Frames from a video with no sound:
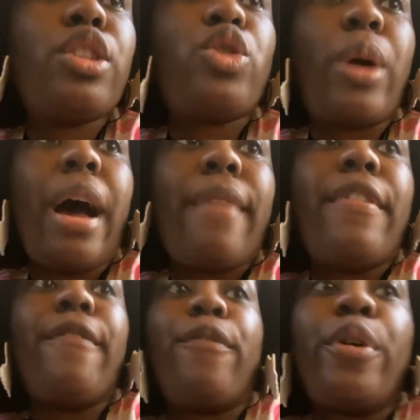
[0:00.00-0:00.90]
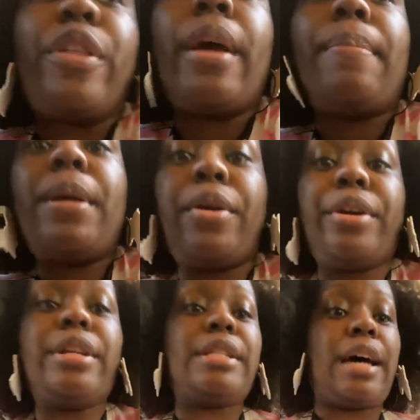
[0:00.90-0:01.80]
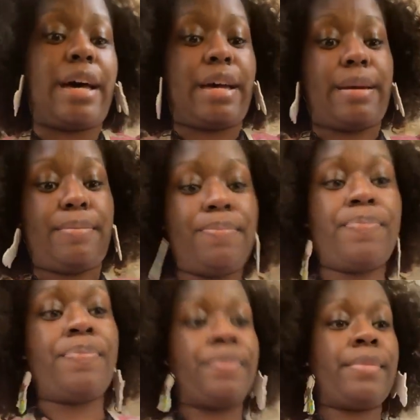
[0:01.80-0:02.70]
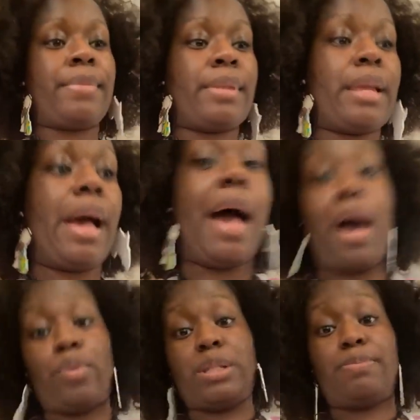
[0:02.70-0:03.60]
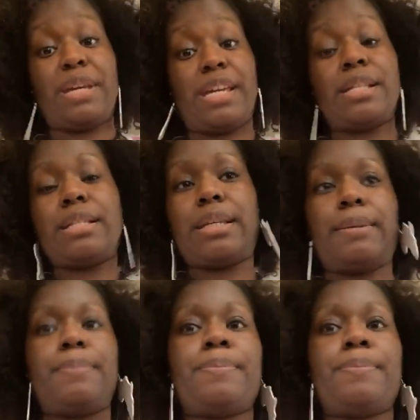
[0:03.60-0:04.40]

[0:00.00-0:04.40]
driving for that period of time, I was beat.